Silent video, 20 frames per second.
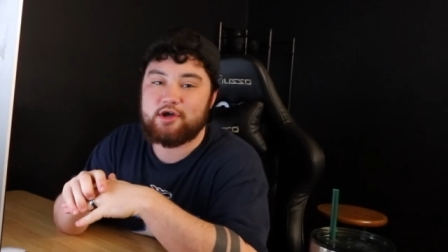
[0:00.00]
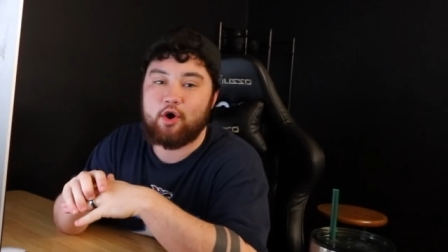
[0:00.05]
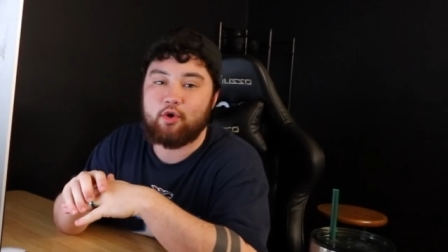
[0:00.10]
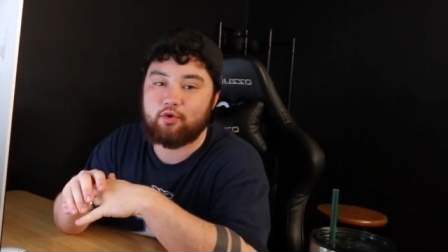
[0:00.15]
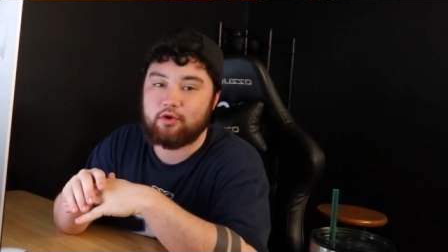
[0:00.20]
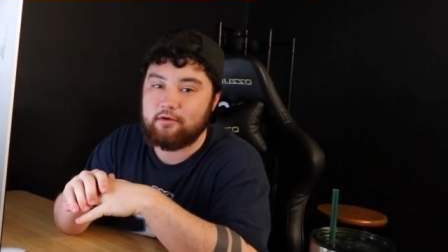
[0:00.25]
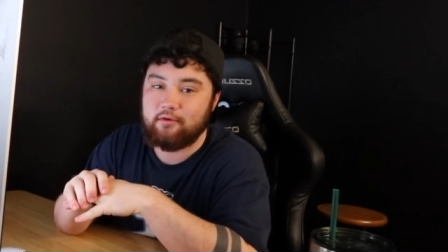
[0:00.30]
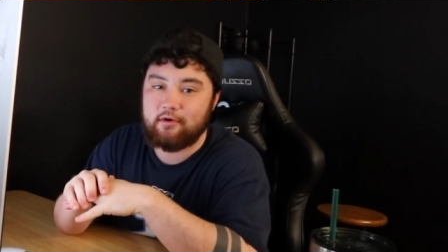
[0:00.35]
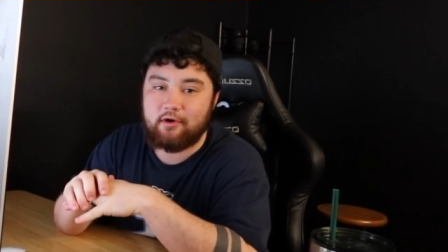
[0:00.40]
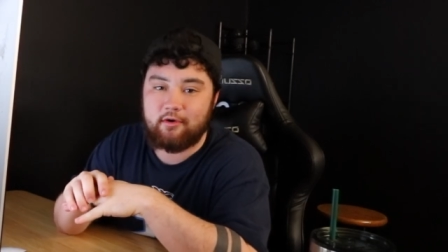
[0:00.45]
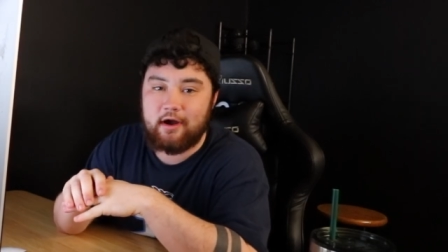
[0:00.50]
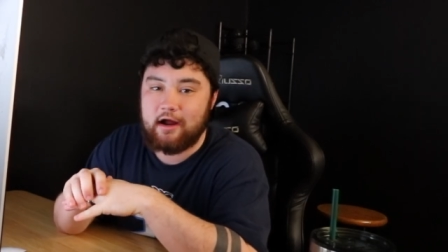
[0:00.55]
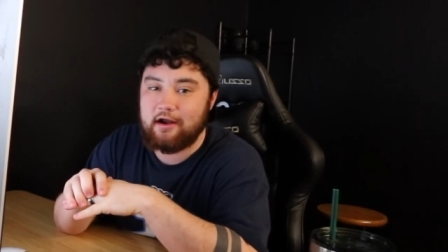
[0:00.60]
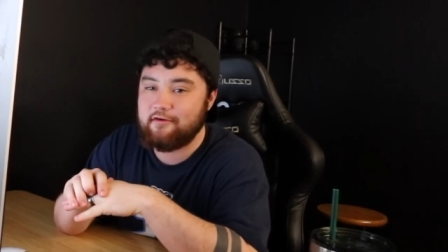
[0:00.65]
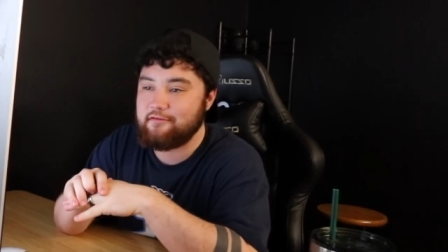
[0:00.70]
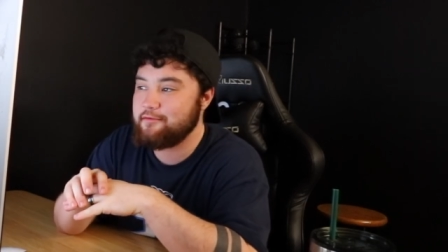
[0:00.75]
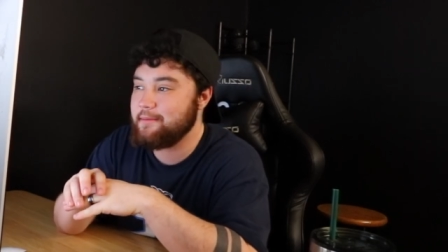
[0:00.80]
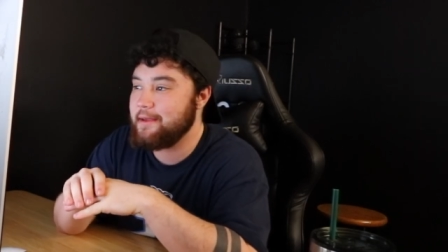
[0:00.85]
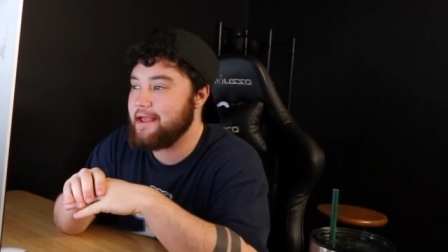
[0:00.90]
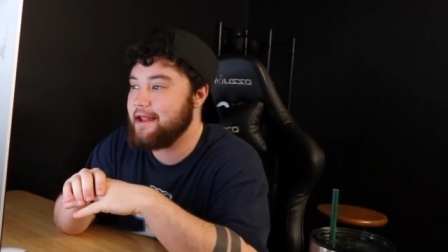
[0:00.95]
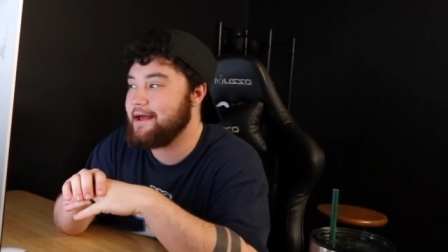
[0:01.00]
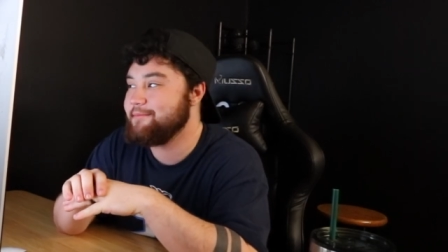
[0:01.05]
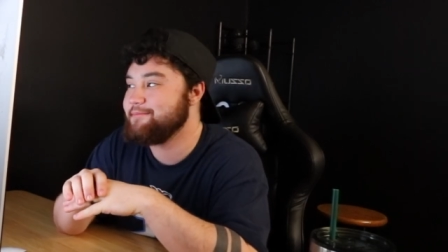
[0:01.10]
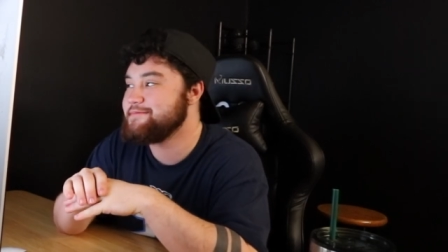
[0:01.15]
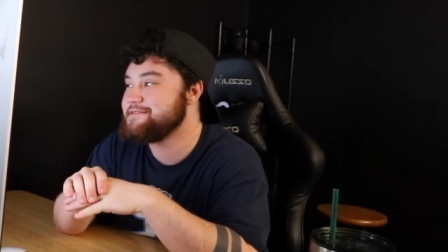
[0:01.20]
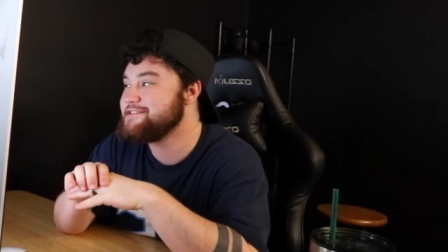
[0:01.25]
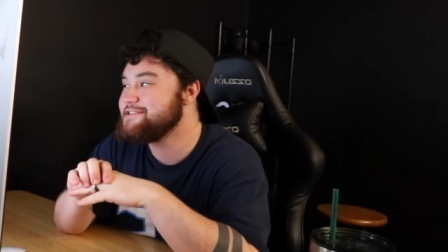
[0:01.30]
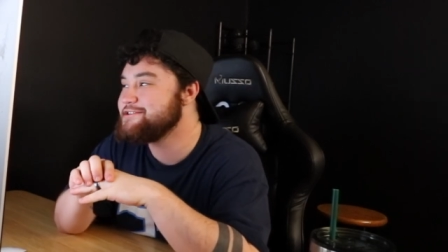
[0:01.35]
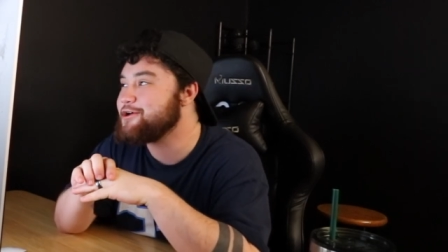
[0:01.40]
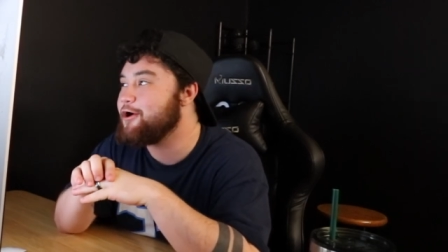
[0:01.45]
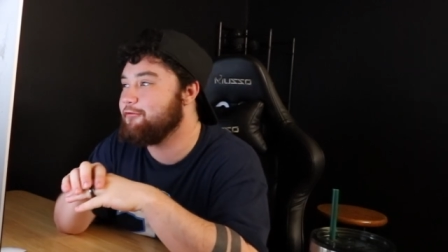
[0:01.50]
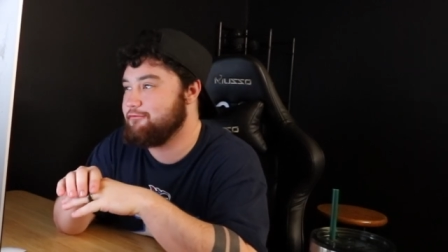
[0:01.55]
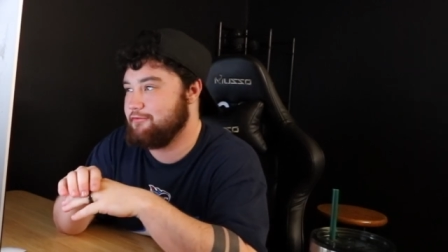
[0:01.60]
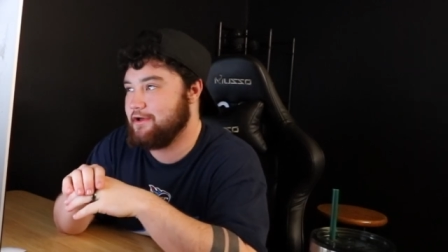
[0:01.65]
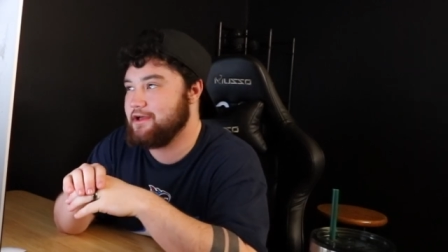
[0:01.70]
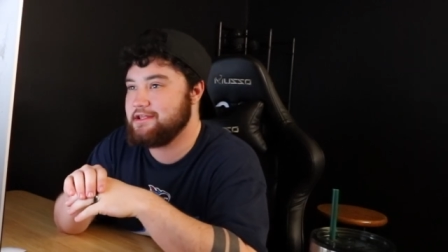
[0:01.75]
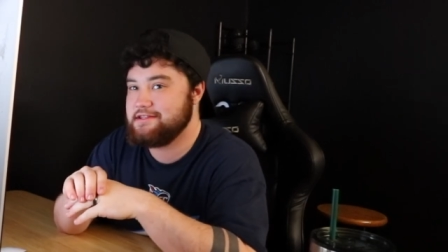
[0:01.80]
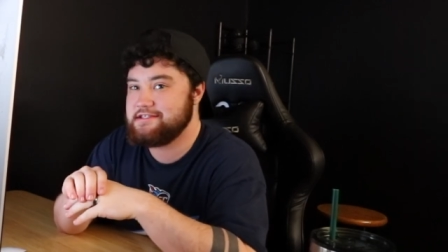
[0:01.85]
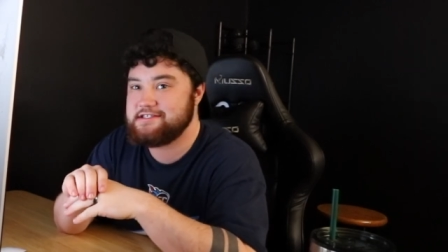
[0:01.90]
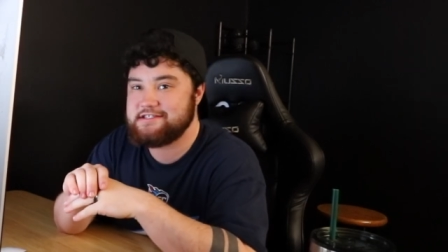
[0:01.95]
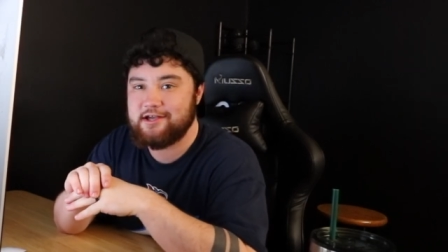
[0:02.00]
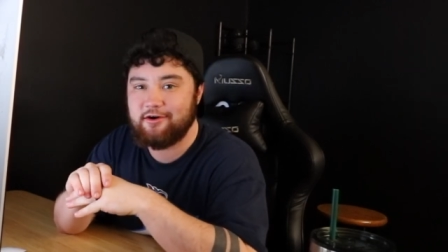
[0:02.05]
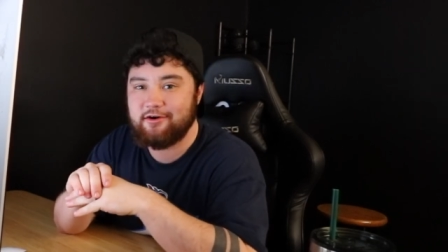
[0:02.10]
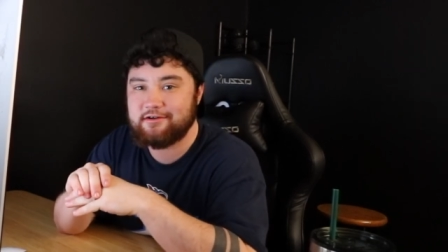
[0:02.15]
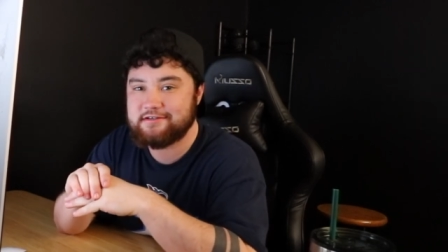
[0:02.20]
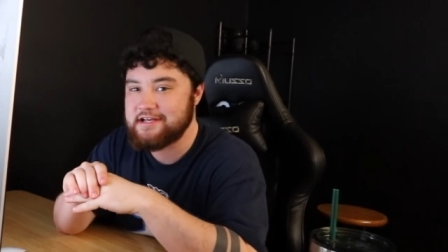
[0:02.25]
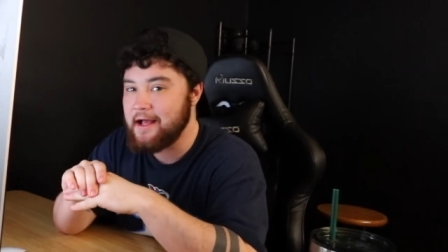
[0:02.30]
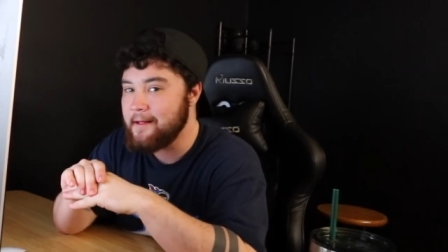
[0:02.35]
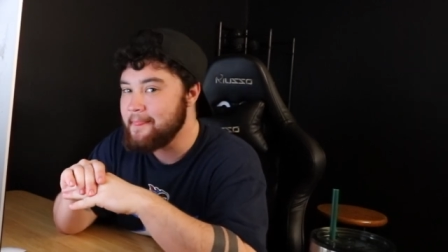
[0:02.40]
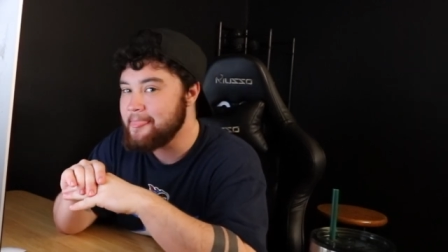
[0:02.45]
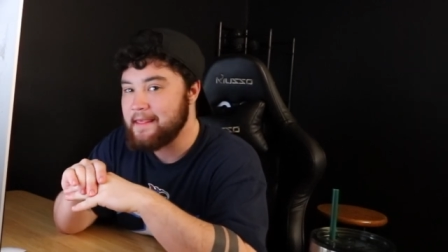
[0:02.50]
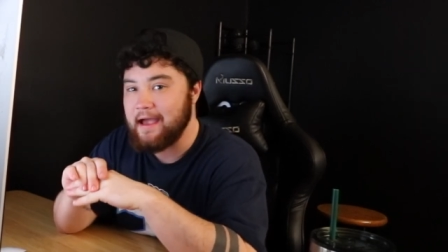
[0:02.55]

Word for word: totally required for me, and I'm so fucking stoked.